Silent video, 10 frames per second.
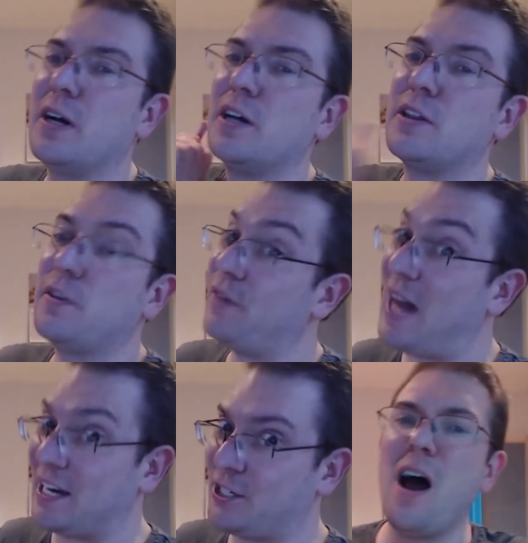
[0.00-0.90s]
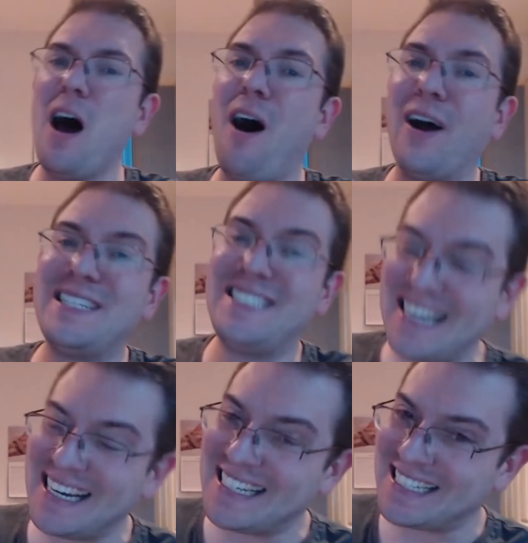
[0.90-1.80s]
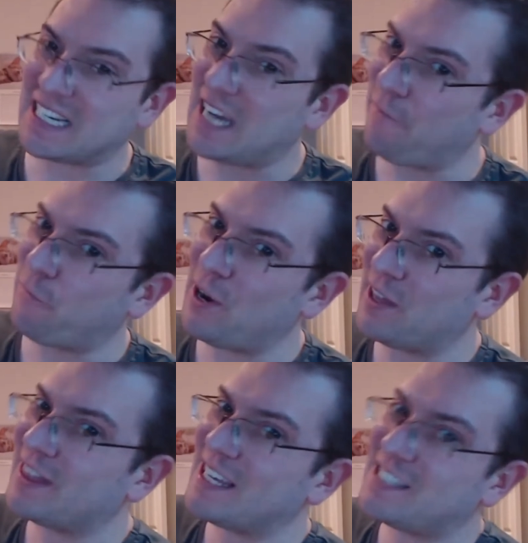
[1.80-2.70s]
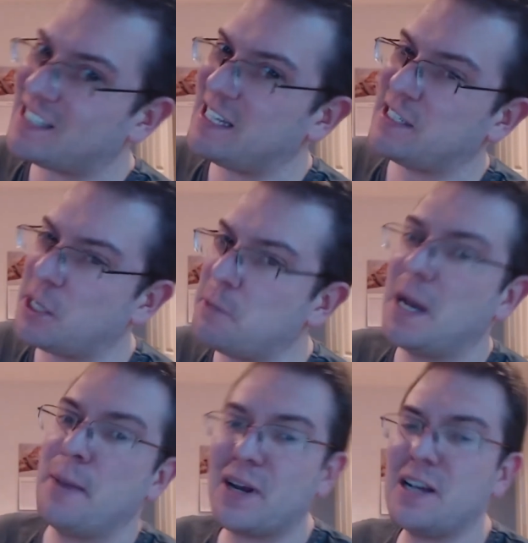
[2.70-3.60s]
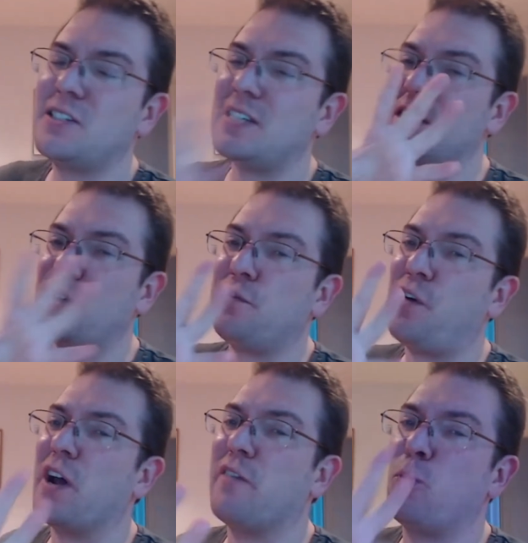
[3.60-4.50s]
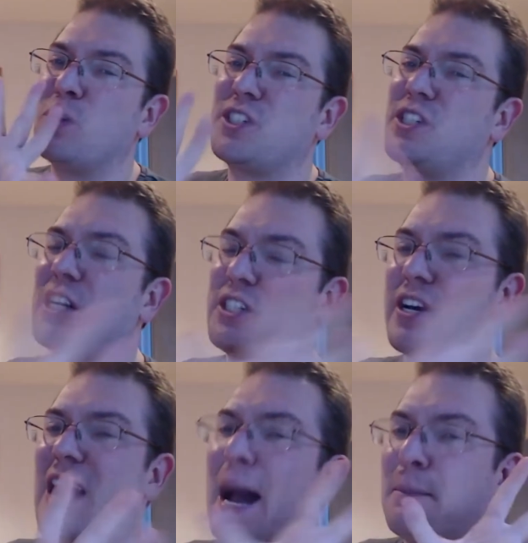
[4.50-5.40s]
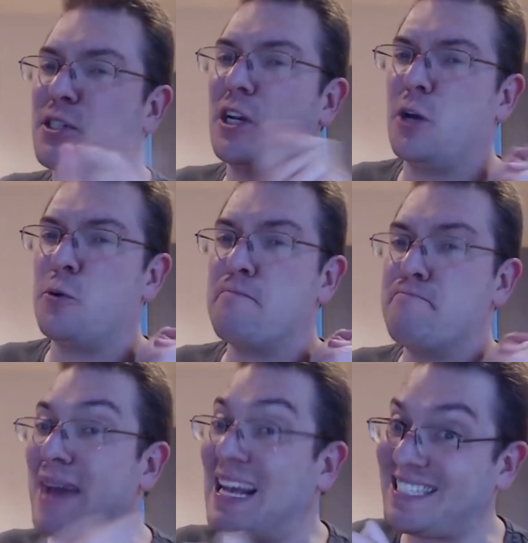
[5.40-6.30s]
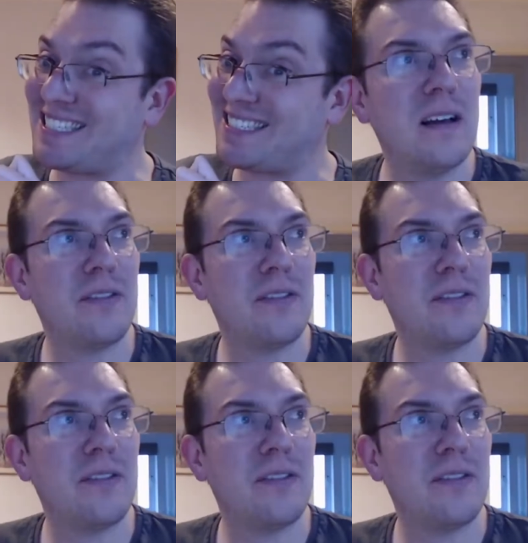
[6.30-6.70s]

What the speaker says: The Flash. I didn't cover it this season because season 5 was such an absolute mess.